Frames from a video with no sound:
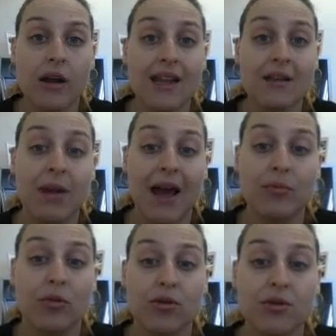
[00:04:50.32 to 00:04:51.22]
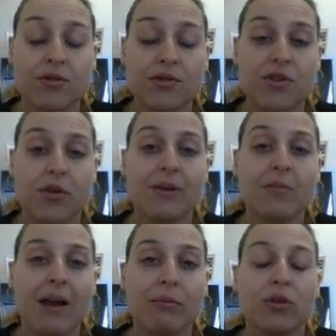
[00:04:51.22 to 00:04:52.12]
in Blackboard. So in
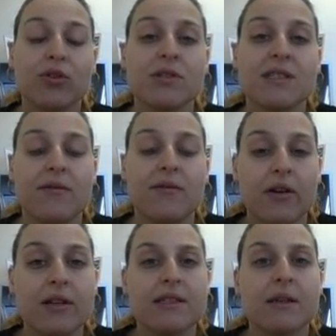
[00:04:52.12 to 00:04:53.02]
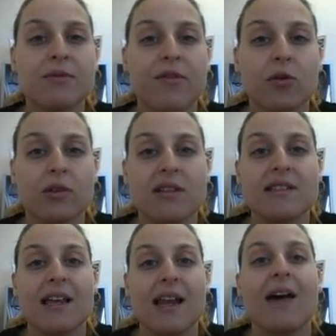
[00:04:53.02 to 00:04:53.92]
Blackboard, you'll see various zipped folders
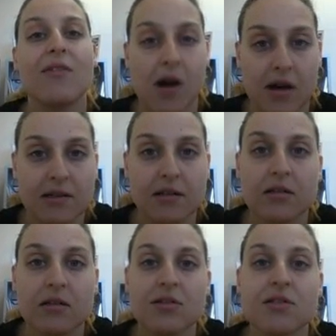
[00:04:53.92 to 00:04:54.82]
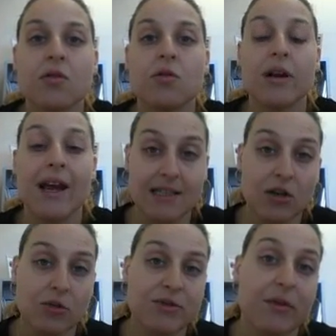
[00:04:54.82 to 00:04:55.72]
that have articles or
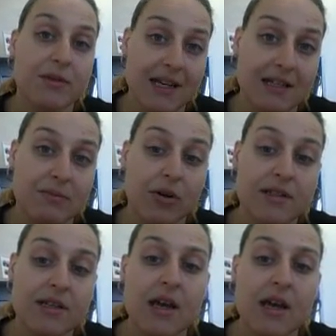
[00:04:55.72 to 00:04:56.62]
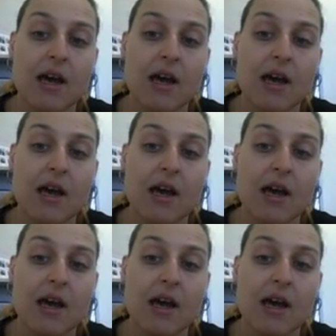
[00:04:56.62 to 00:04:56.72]
excerpts from textbooks